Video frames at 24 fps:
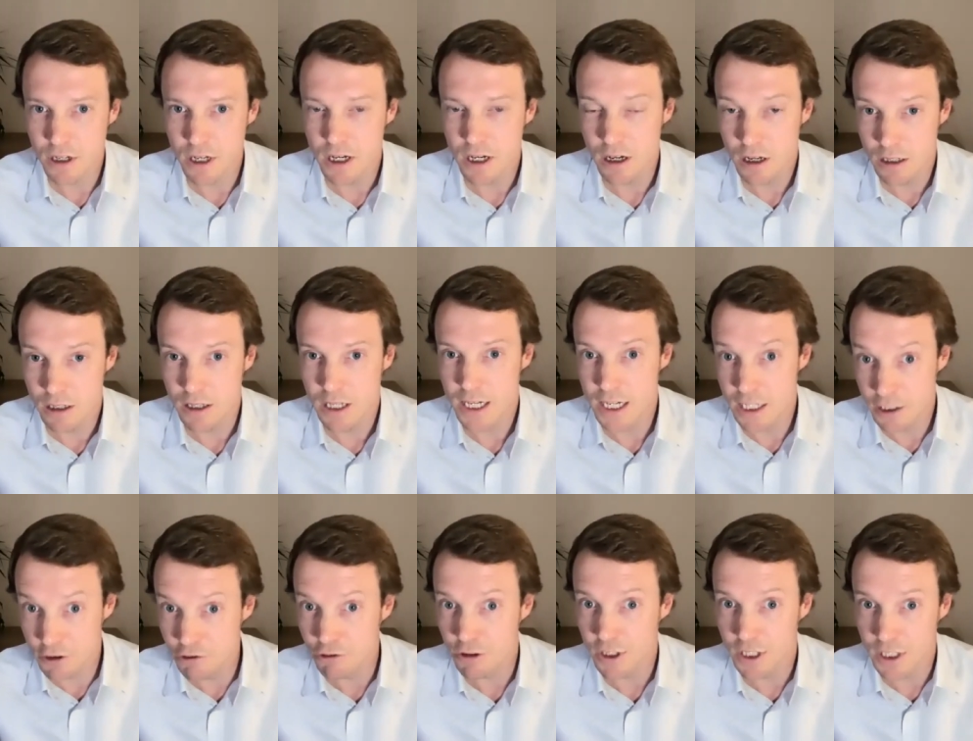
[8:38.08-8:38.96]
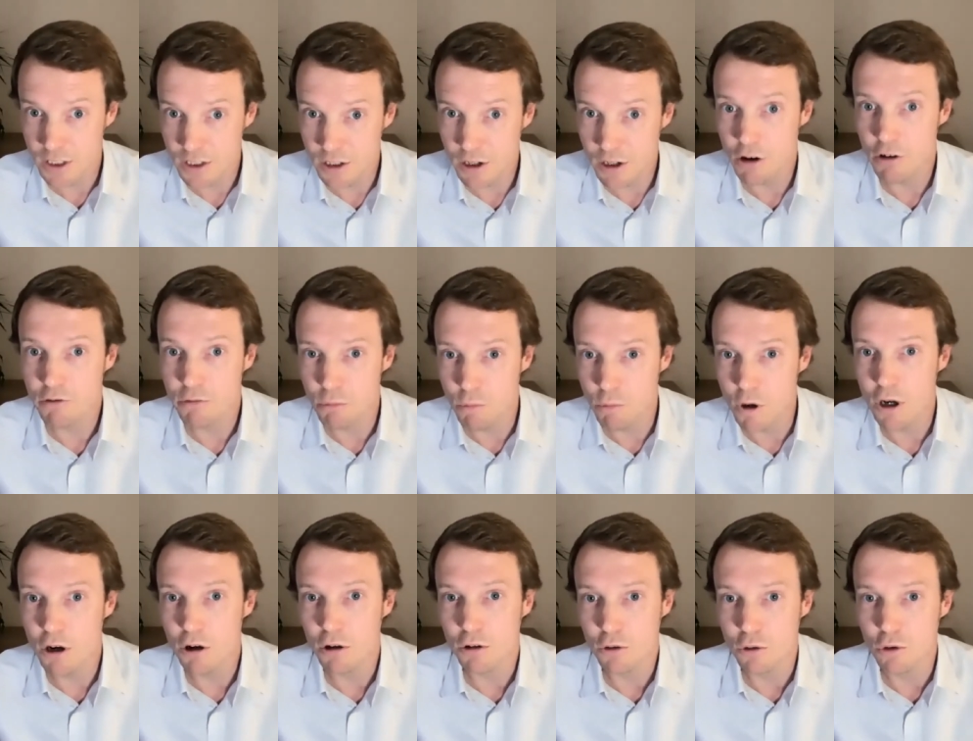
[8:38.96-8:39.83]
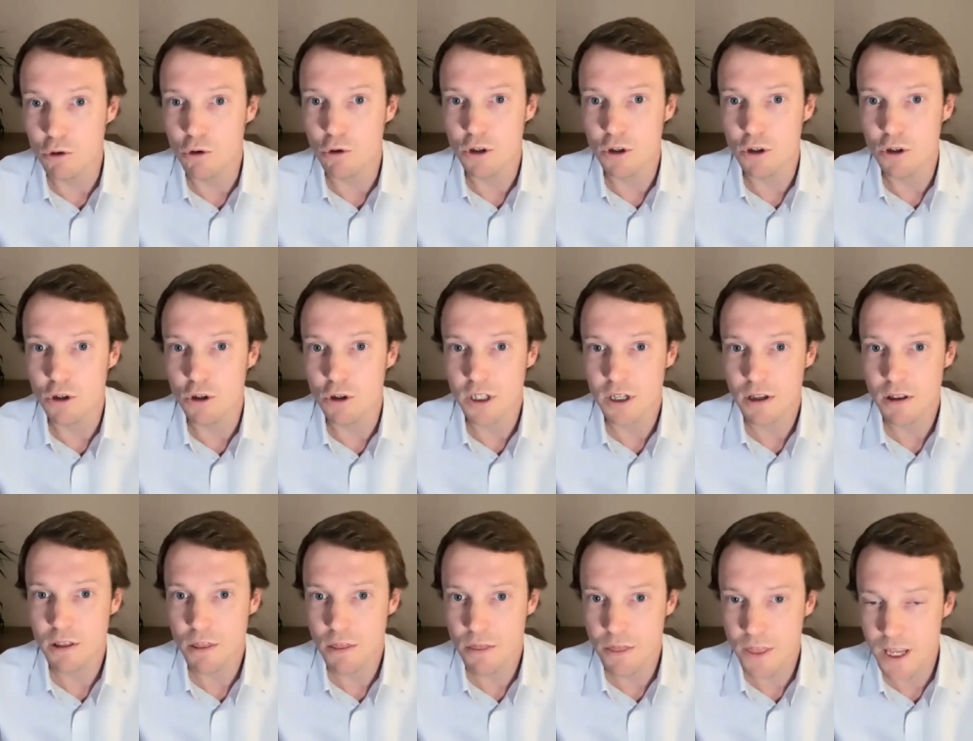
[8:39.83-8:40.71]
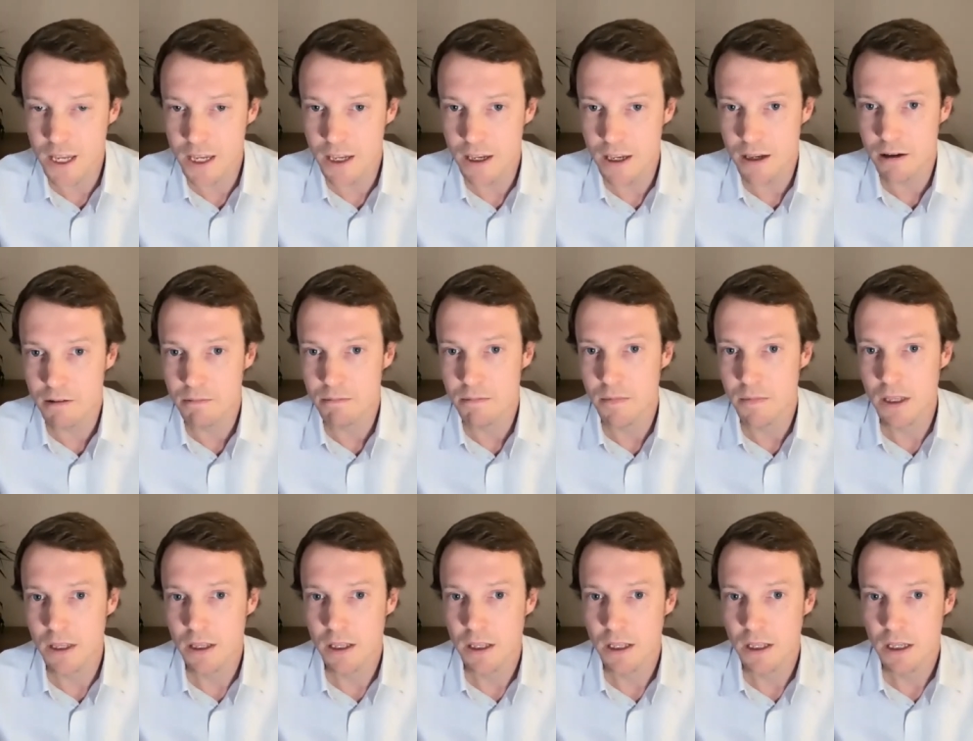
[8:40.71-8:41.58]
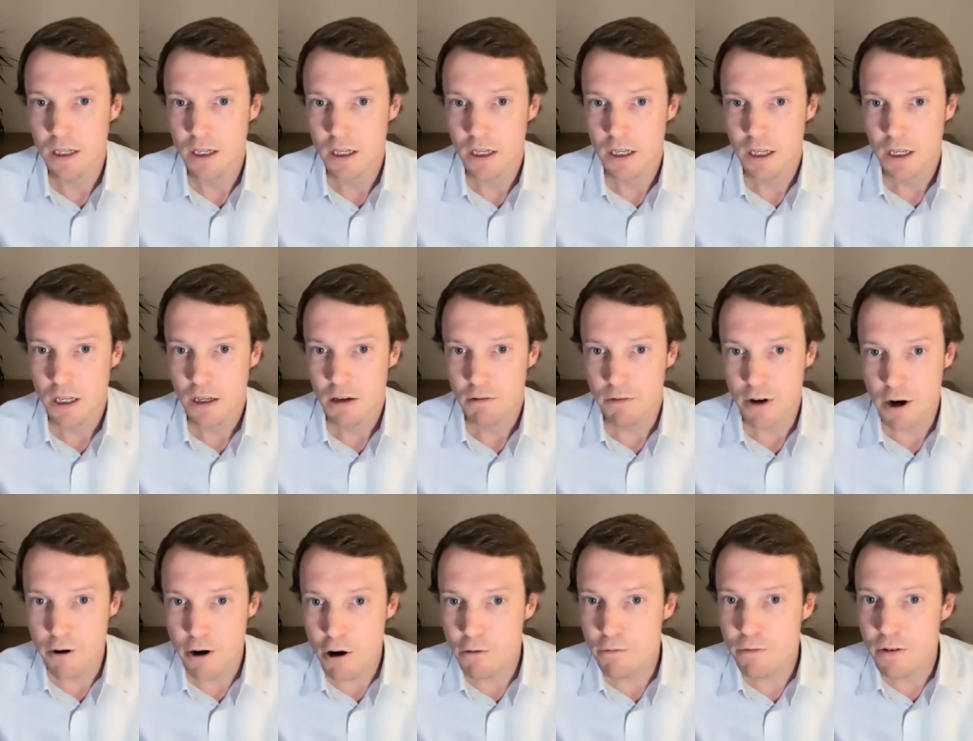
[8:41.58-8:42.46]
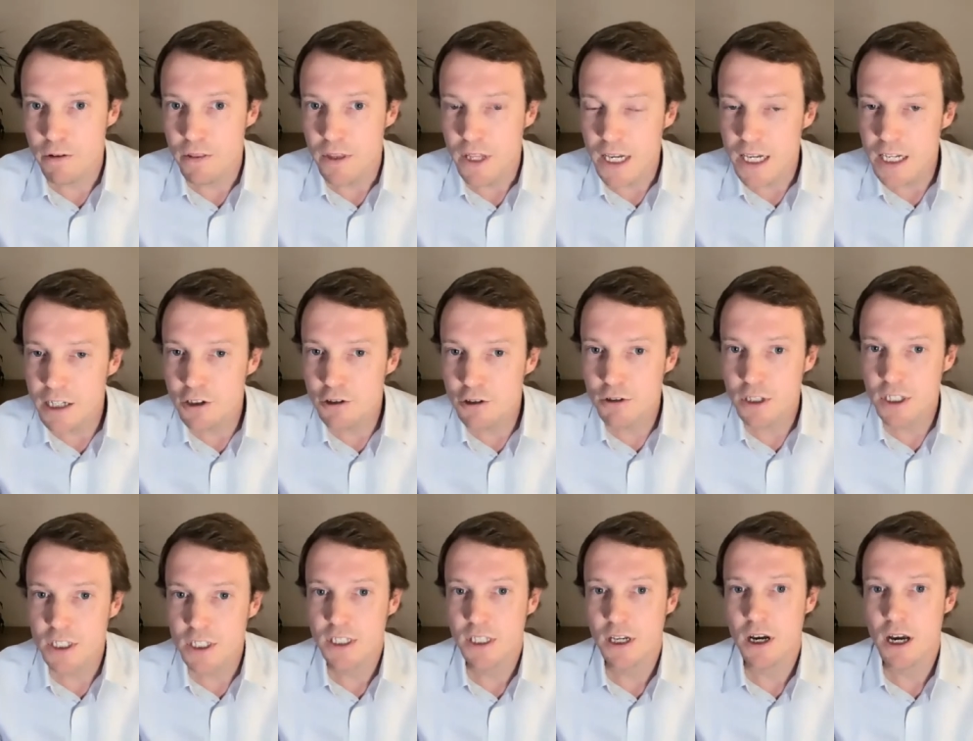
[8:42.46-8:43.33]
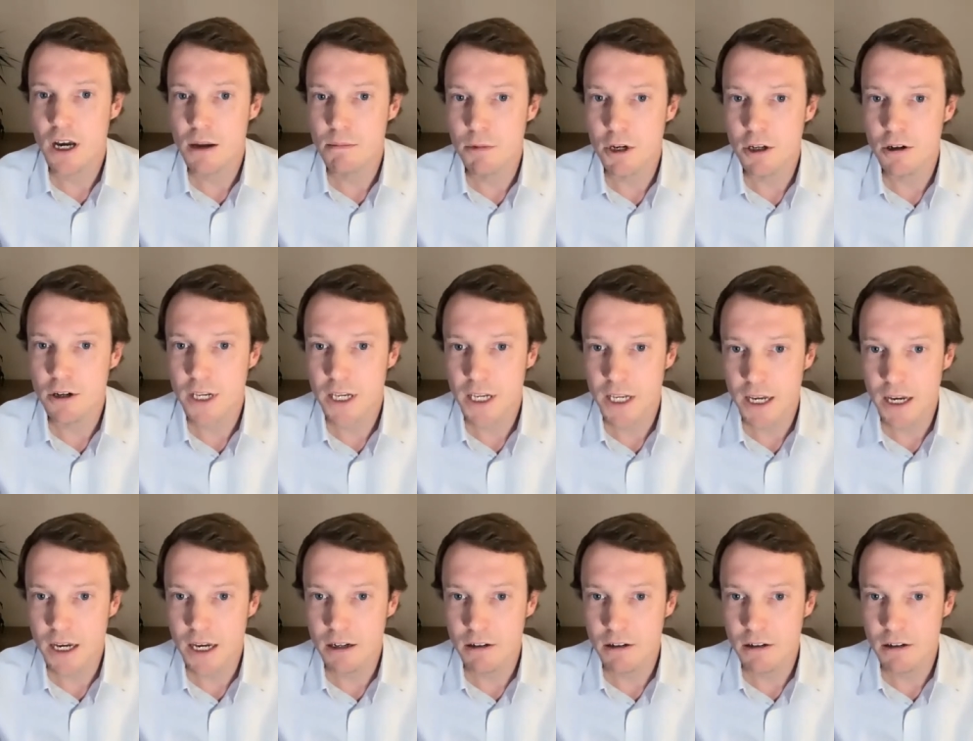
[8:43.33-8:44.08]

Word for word: uh, and the histories of world order thinking very often the histories that I'm looking at